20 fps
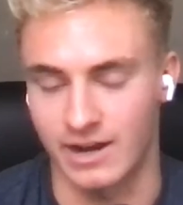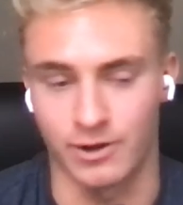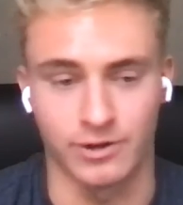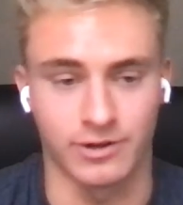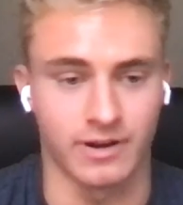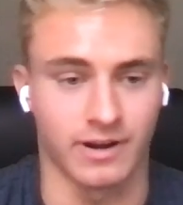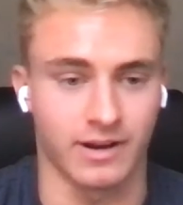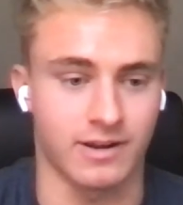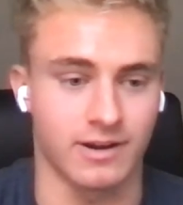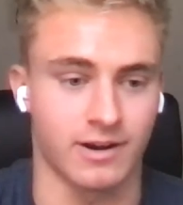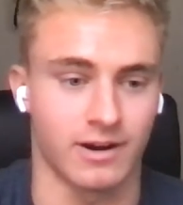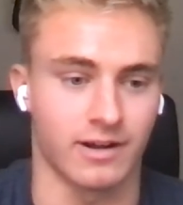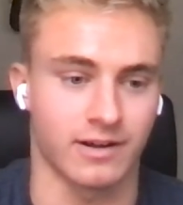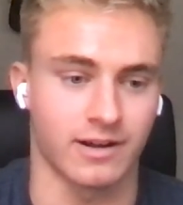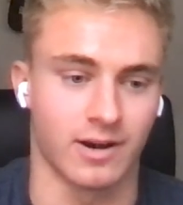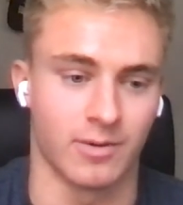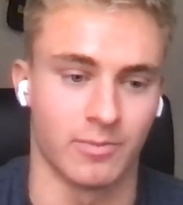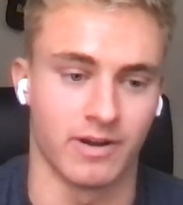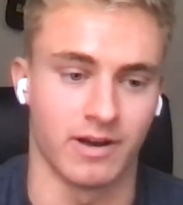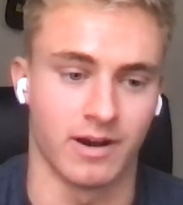I know you got a call
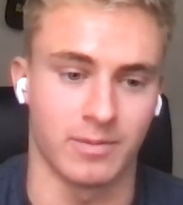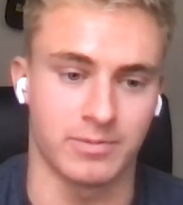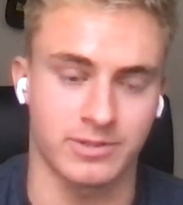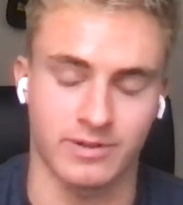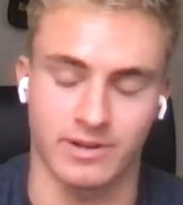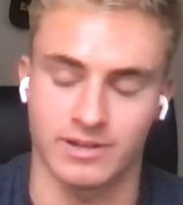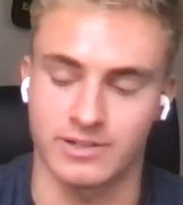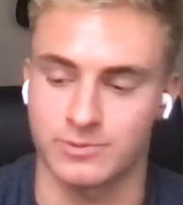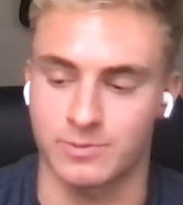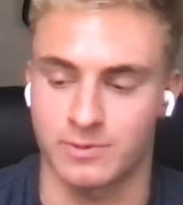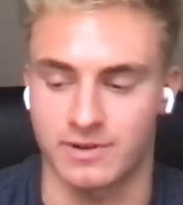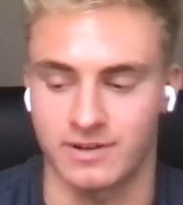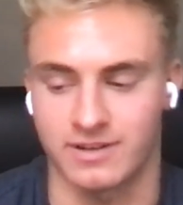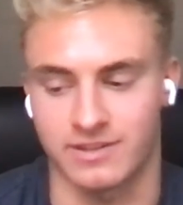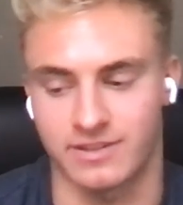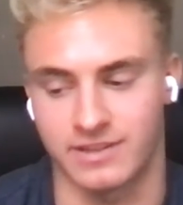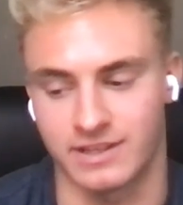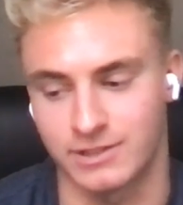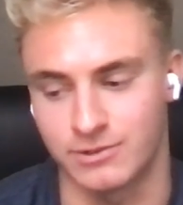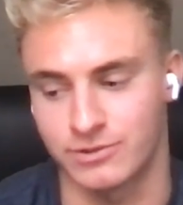coming up, so I just wanted to
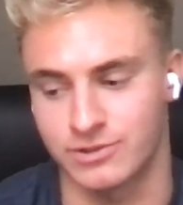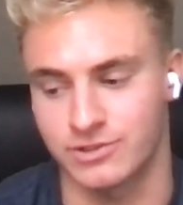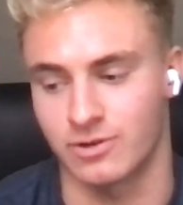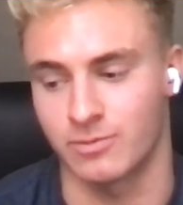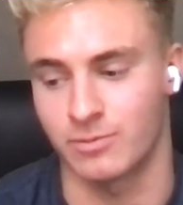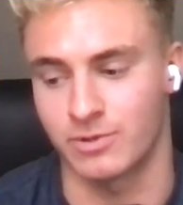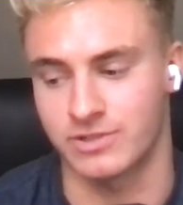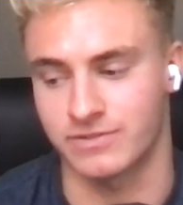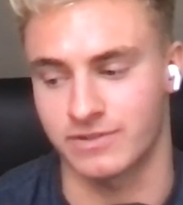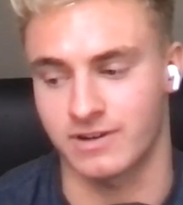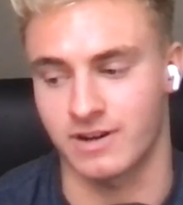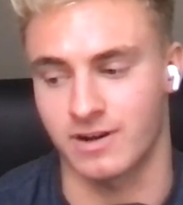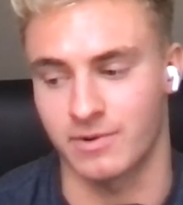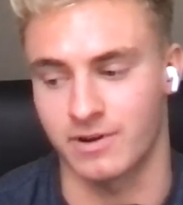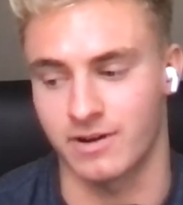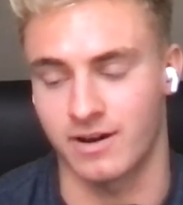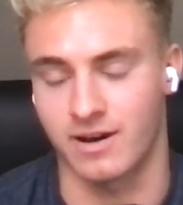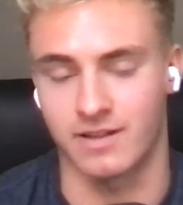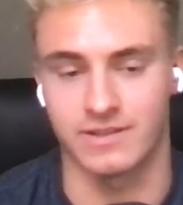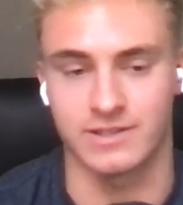thank you so much for
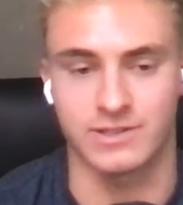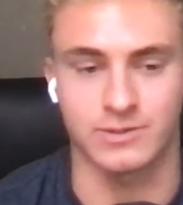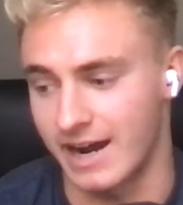coming on.